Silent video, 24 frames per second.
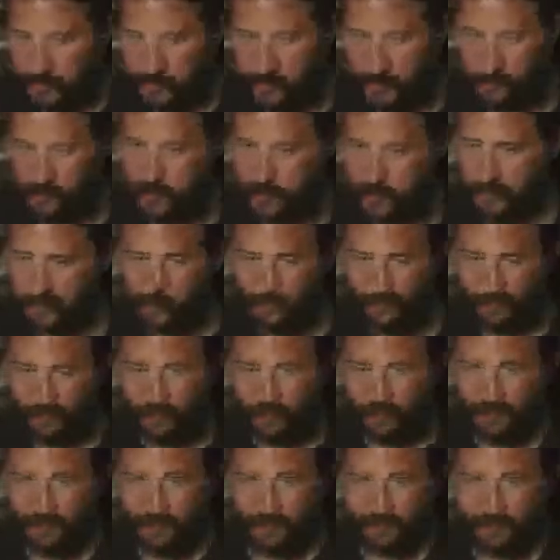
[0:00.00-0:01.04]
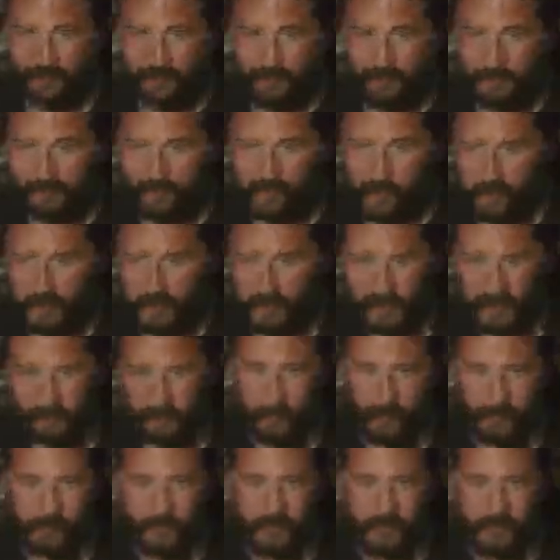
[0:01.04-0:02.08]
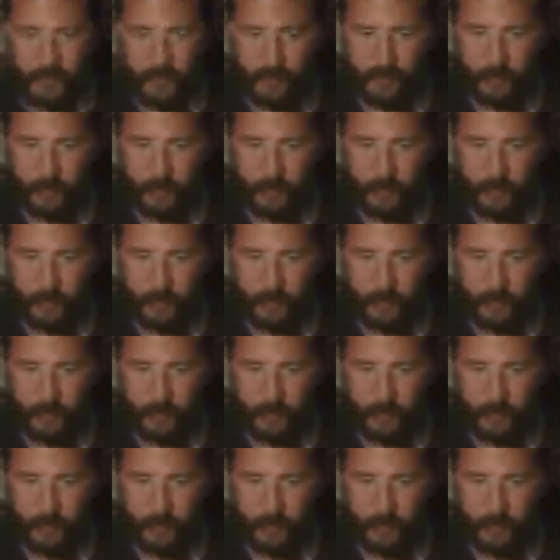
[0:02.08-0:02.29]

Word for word: If if if he wasn't able to